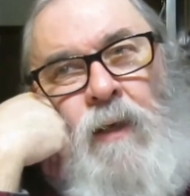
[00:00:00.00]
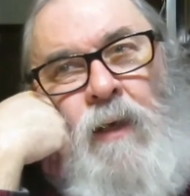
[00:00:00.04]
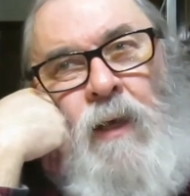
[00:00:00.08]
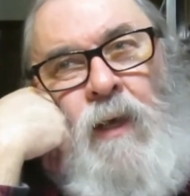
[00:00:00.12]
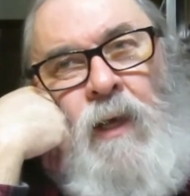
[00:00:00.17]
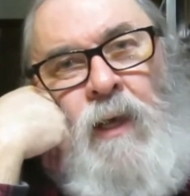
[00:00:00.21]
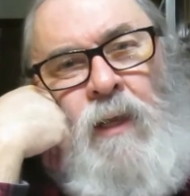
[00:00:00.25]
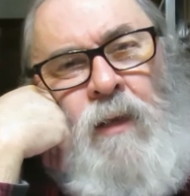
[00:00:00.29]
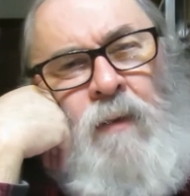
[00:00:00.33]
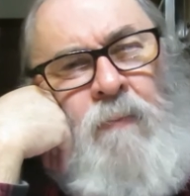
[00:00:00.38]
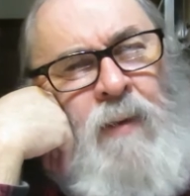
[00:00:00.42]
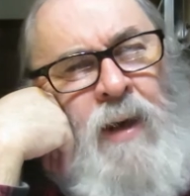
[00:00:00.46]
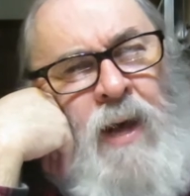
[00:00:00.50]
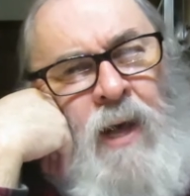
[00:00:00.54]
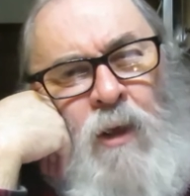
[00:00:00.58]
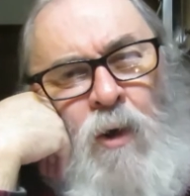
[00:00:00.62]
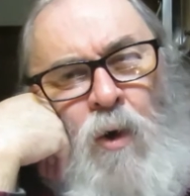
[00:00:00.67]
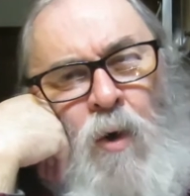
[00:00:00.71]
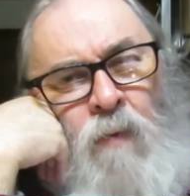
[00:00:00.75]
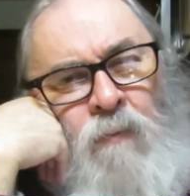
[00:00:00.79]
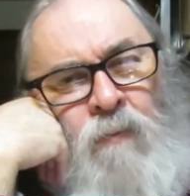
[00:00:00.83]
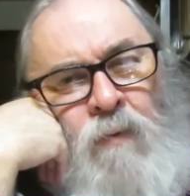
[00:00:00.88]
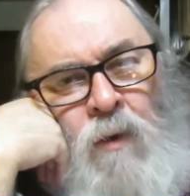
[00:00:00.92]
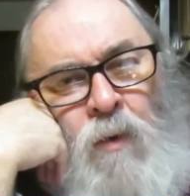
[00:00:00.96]
in about
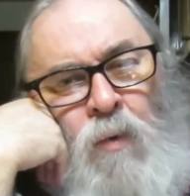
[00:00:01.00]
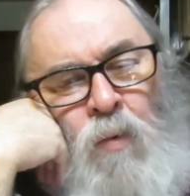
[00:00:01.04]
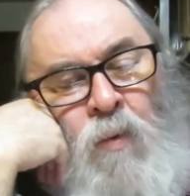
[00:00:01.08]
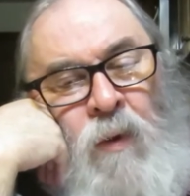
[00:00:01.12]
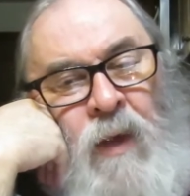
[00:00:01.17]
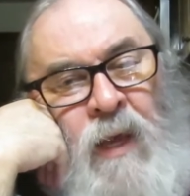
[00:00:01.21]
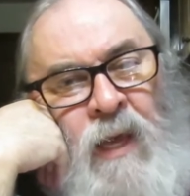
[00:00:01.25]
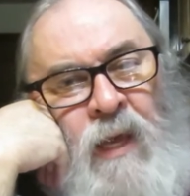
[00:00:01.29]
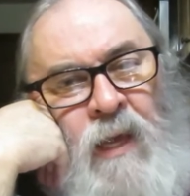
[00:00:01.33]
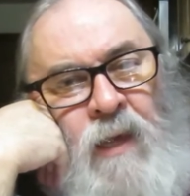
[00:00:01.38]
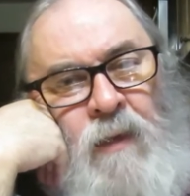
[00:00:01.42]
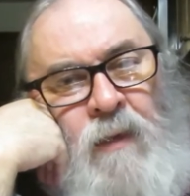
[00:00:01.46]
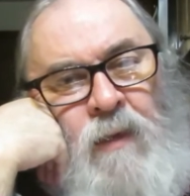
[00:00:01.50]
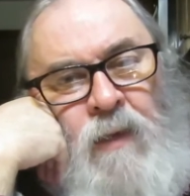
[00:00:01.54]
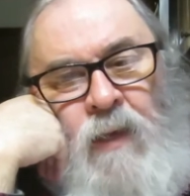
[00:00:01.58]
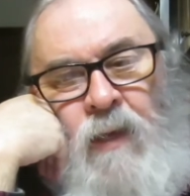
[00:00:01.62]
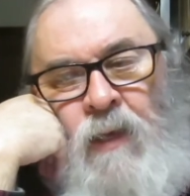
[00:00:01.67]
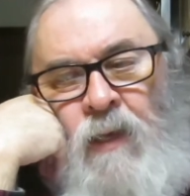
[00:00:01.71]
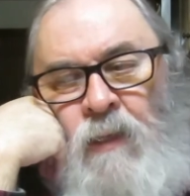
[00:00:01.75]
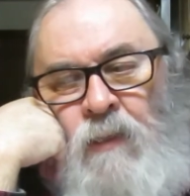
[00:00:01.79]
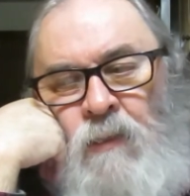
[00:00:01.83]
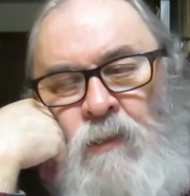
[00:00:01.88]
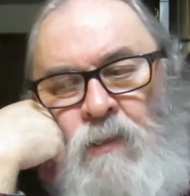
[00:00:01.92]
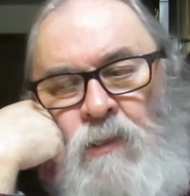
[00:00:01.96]
over a week,
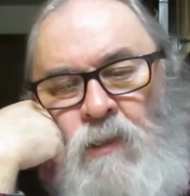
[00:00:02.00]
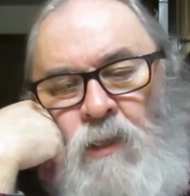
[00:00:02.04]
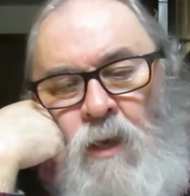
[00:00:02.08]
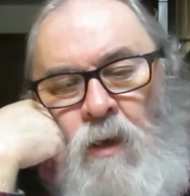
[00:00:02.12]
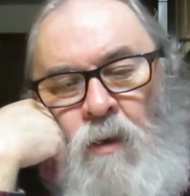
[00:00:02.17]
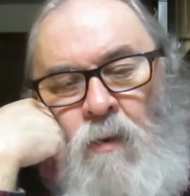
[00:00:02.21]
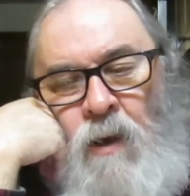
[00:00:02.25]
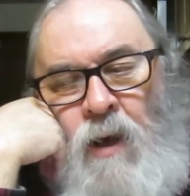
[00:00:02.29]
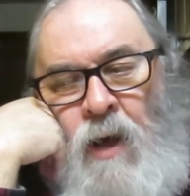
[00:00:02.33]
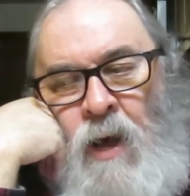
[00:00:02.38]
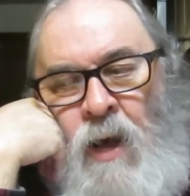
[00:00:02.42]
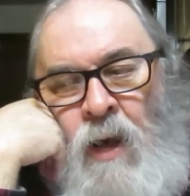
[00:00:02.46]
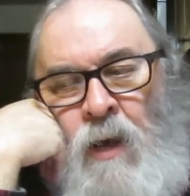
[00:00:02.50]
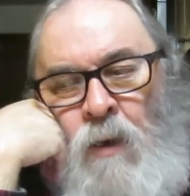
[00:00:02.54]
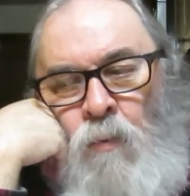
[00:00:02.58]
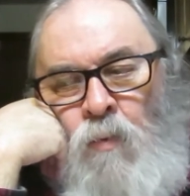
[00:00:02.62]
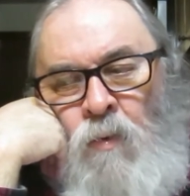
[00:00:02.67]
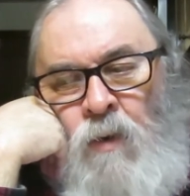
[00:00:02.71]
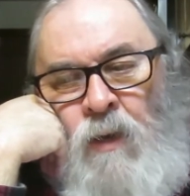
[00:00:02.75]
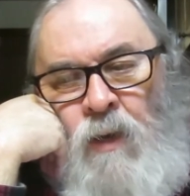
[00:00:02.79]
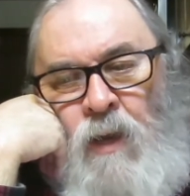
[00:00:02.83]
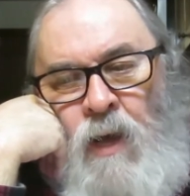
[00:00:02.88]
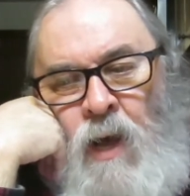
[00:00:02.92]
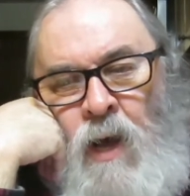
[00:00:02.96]
and so I
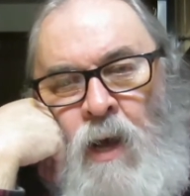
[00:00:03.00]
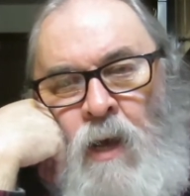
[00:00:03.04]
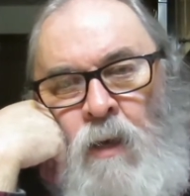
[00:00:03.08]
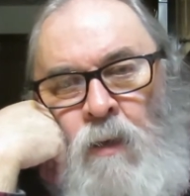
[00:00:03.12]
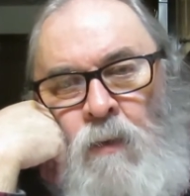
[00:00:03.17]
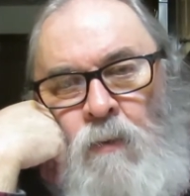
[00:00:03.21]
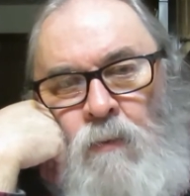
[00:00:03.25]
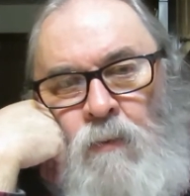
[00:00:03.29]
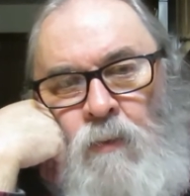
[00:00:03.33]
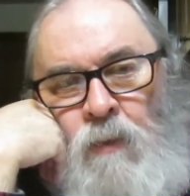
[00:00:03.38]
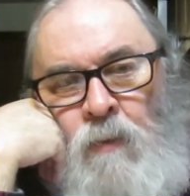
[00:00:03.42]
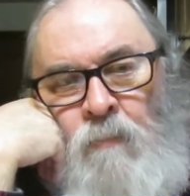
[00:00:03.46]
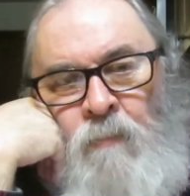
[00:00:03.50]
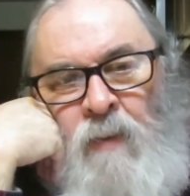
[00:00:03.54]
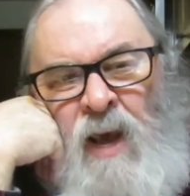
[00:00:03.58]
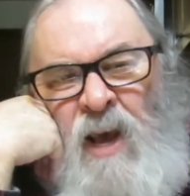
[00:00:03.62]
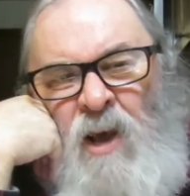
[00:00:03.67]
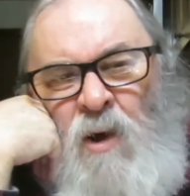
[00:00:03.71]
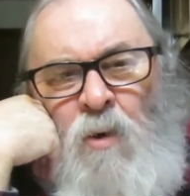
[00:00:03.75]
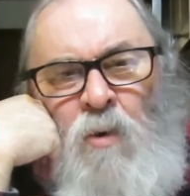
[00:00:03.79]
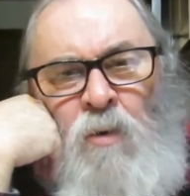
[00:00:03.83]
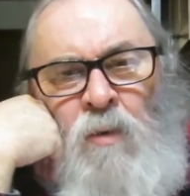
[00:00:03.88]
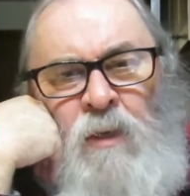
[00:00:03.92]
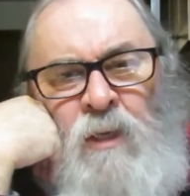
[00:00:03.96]
went out in
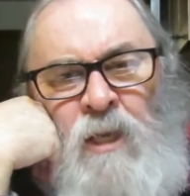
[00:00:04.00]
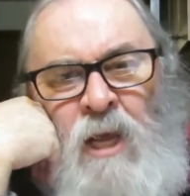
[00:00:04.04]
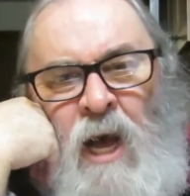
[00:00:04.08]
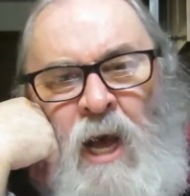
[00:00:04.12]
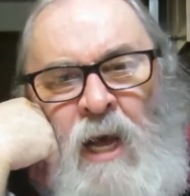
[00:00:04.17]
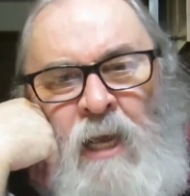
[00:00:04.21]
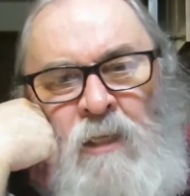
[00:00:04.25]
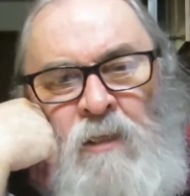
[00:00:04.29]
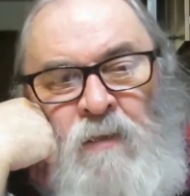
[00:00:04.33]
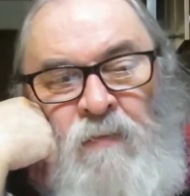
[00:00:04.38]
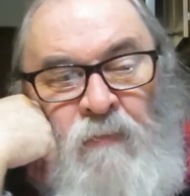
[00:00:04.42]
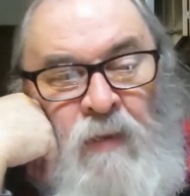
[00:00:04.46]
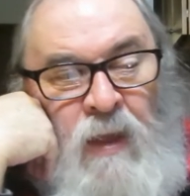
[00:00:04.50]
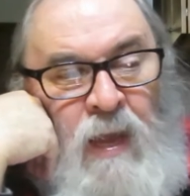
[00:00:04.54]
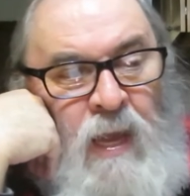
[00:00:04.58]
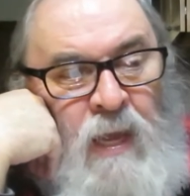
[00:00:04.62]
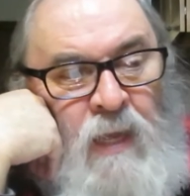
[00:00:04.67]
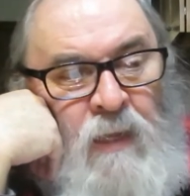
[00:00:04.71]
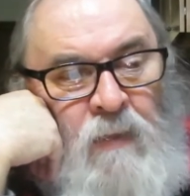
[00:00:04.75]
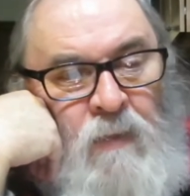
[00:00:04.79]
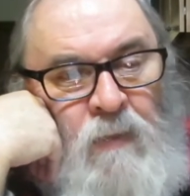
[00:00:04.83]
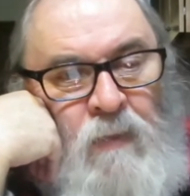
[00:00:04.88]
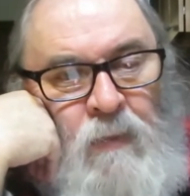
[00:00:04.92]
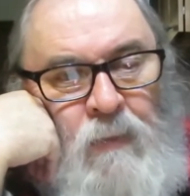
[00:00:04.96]
my old Dodge
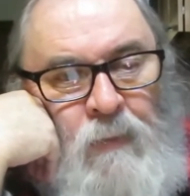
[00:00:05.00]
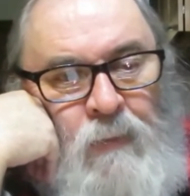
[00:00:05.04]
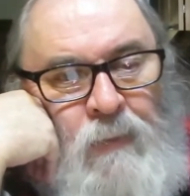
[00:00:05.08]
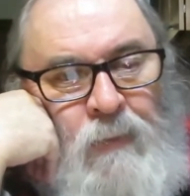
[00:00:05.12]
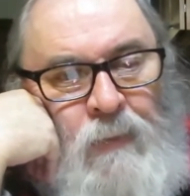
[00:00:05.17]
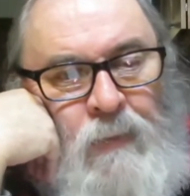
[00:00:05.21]
van,